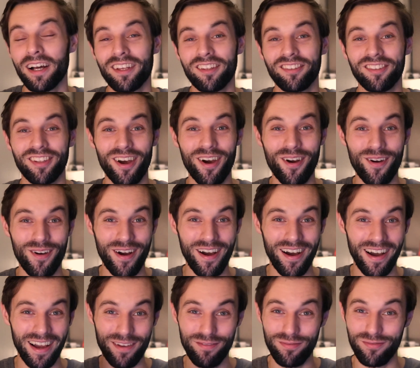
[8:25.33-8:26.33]
So
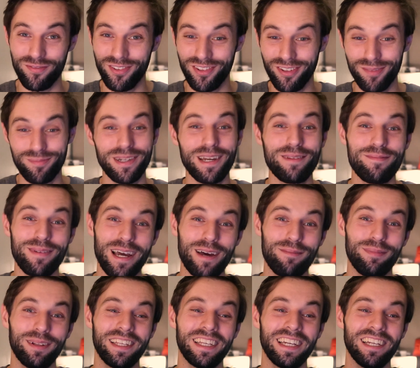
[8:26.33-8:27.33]
I've submitted my
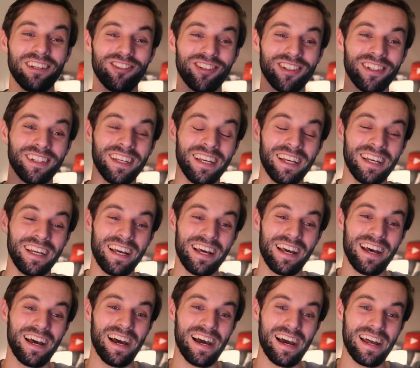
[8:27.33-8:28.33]
application
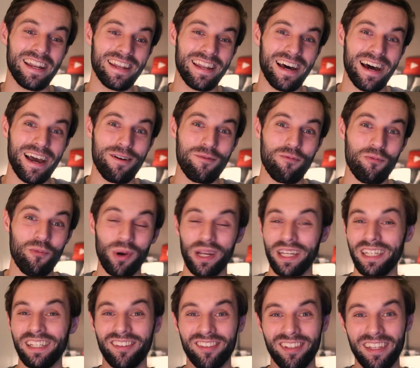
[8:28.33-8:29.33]
and I'm
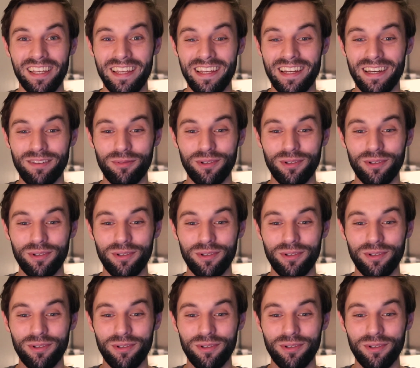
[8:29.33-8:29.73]
waiting to hear.